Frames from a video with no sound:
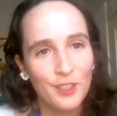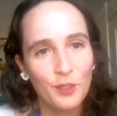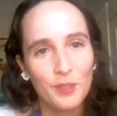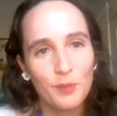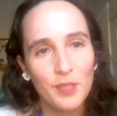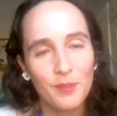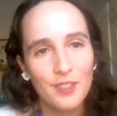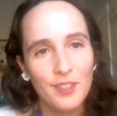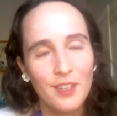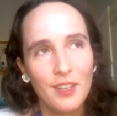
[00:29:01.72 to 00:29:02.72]
So sometimes
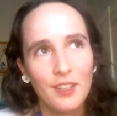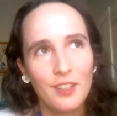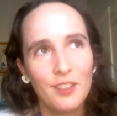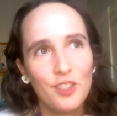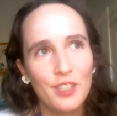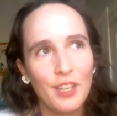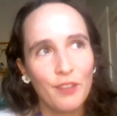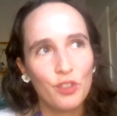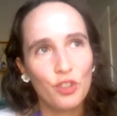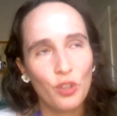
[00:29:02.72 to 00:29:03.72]
you just have
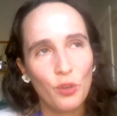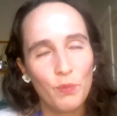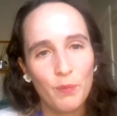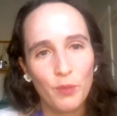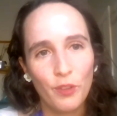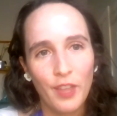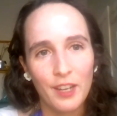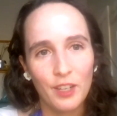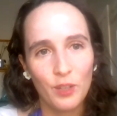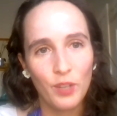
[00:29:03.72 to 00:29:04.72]
to show people
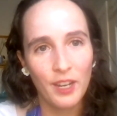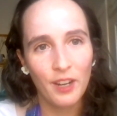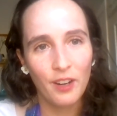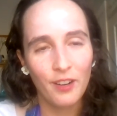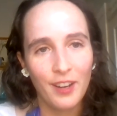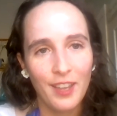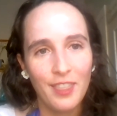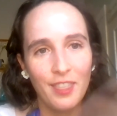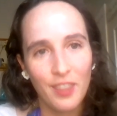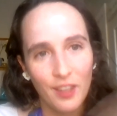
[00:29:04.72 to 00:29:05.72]
that you care
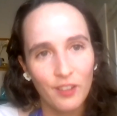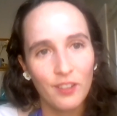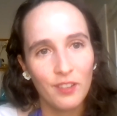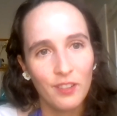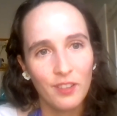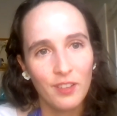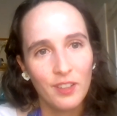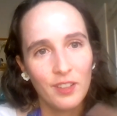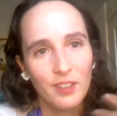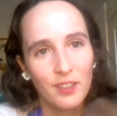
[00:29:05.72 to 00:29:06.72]
and they'll
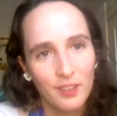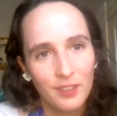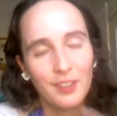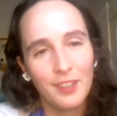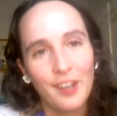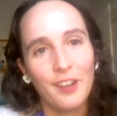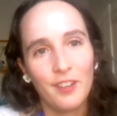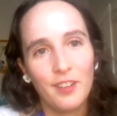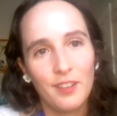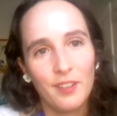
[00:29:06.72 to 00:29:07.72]

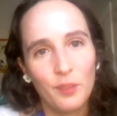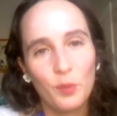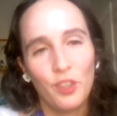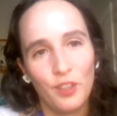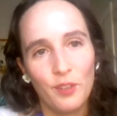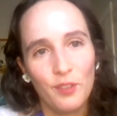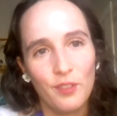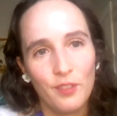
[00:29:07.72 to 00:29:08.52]
care with you.